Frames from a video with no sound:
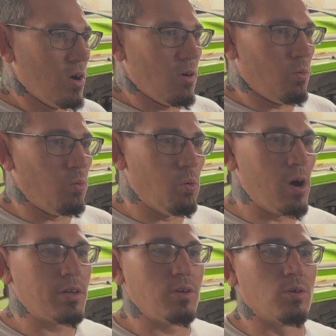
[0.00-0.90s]

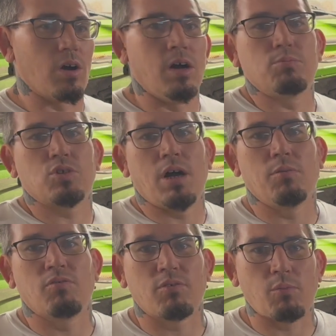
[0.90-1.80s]
what your up
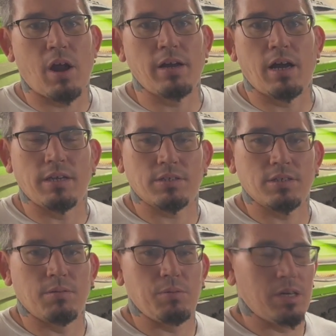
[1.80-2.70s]
travel from ride height's
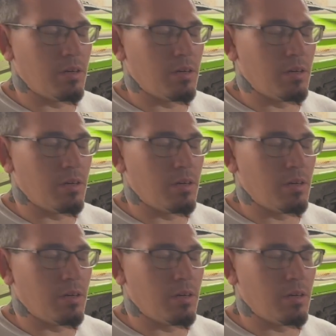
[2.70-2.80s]
going to be.